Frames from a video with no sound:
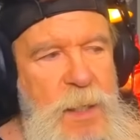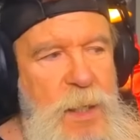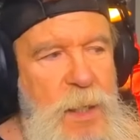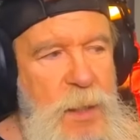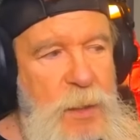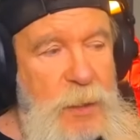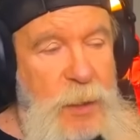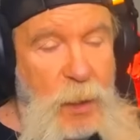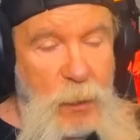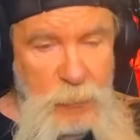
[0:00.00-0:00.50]

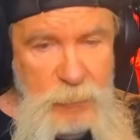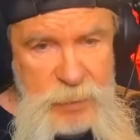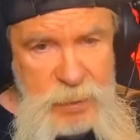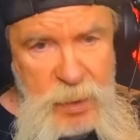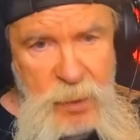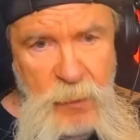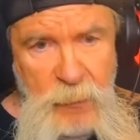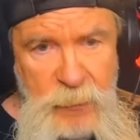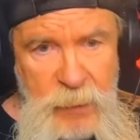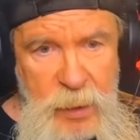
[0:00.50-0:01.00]
Don't
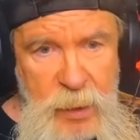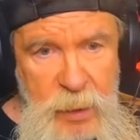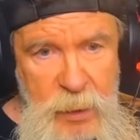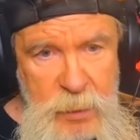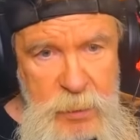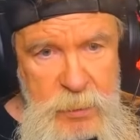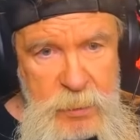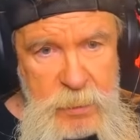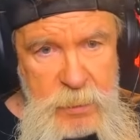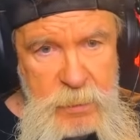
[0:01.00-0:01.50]
do
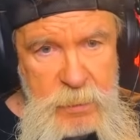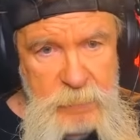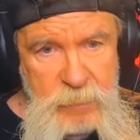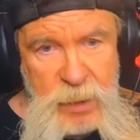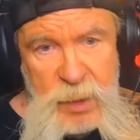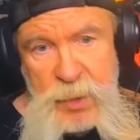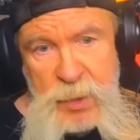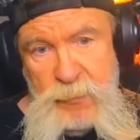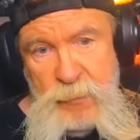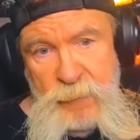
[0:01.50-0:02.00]
this,
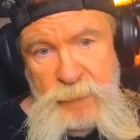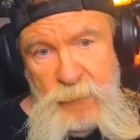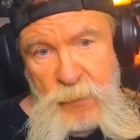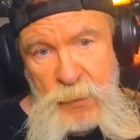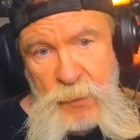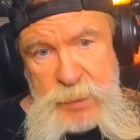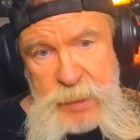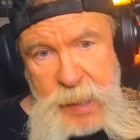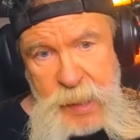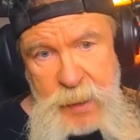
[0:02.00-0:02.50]
but it's
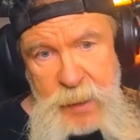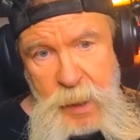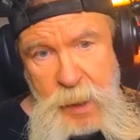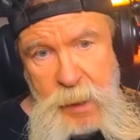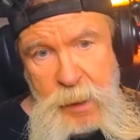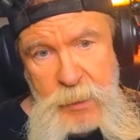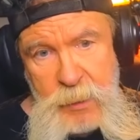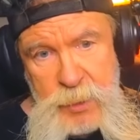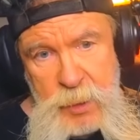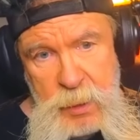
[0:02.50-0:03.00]
reverse
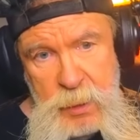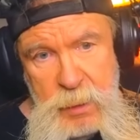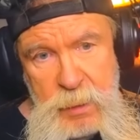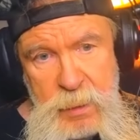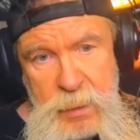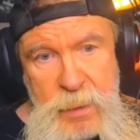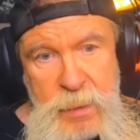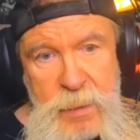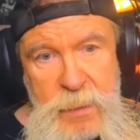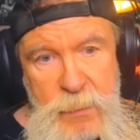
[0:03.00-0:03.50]
psychology,
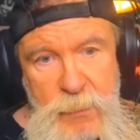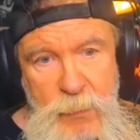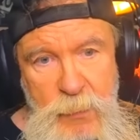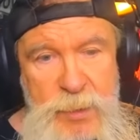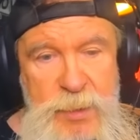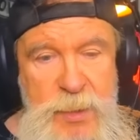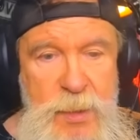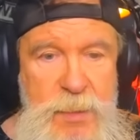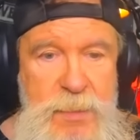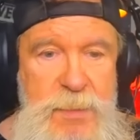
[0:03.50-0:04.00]

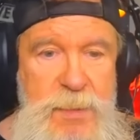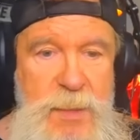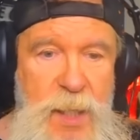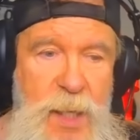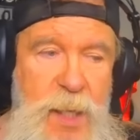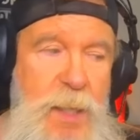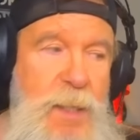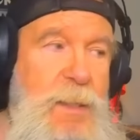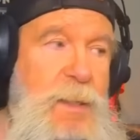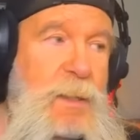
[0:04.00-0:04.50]
which is
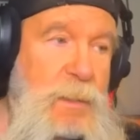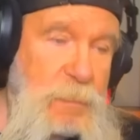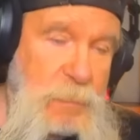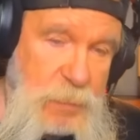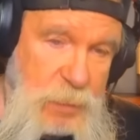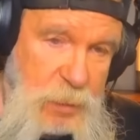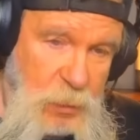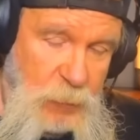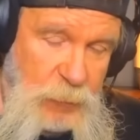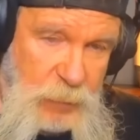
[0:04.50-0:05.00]
saying
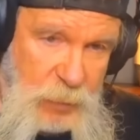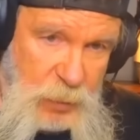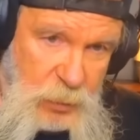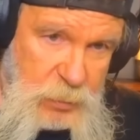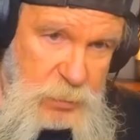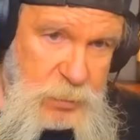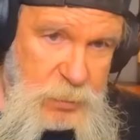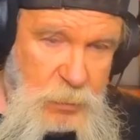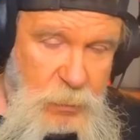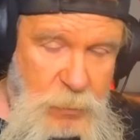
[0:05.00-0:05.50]
do
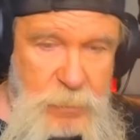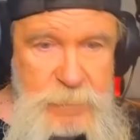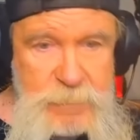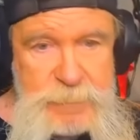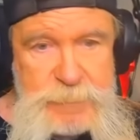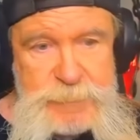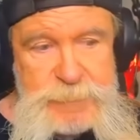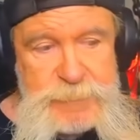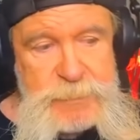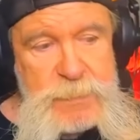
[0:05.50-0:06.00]
this. So
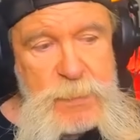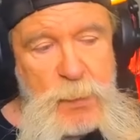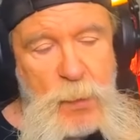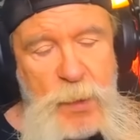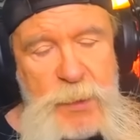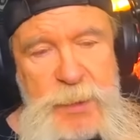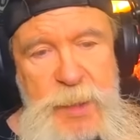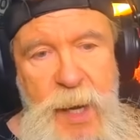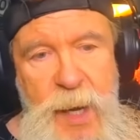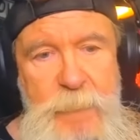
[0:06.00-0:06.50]

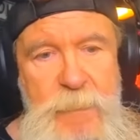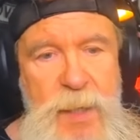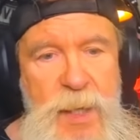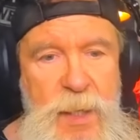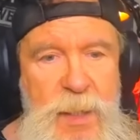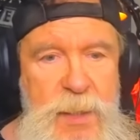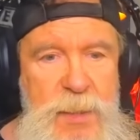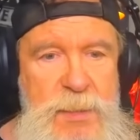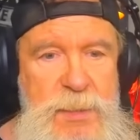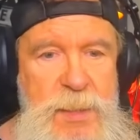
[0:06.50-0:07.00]
what
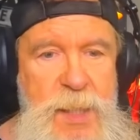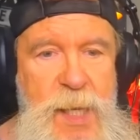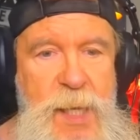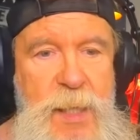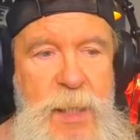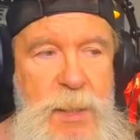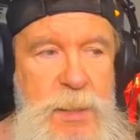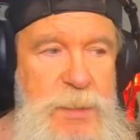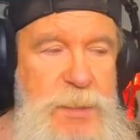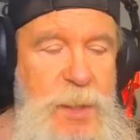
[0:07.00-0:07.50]
Dominic is
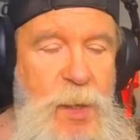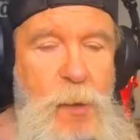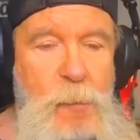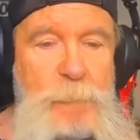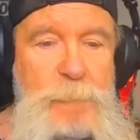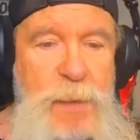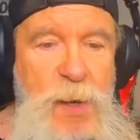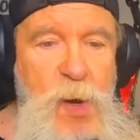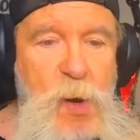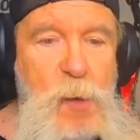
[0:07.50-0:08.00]
saying is don't boo